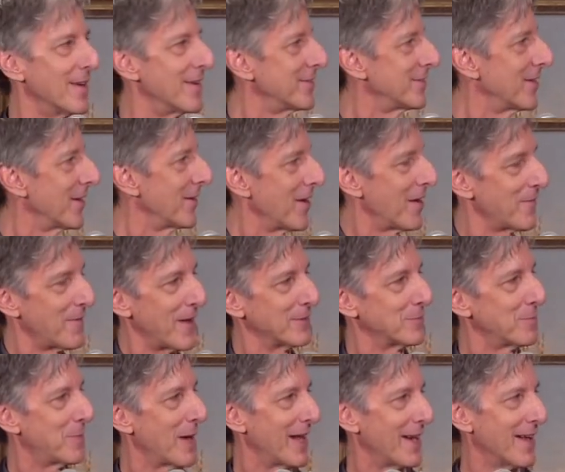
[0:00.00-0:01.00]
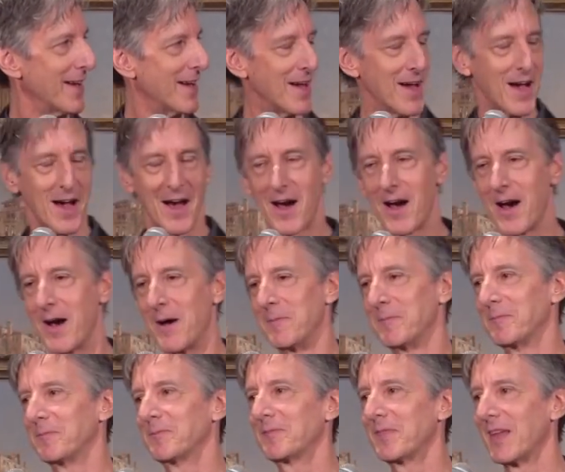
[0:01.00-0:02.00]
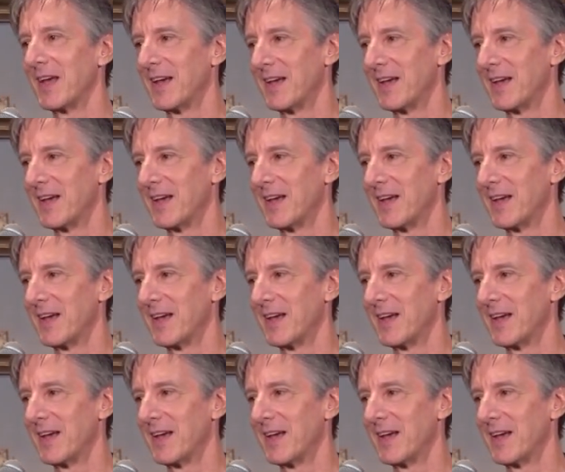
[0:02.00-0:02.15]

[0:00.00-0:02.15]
So no offense, but CNN.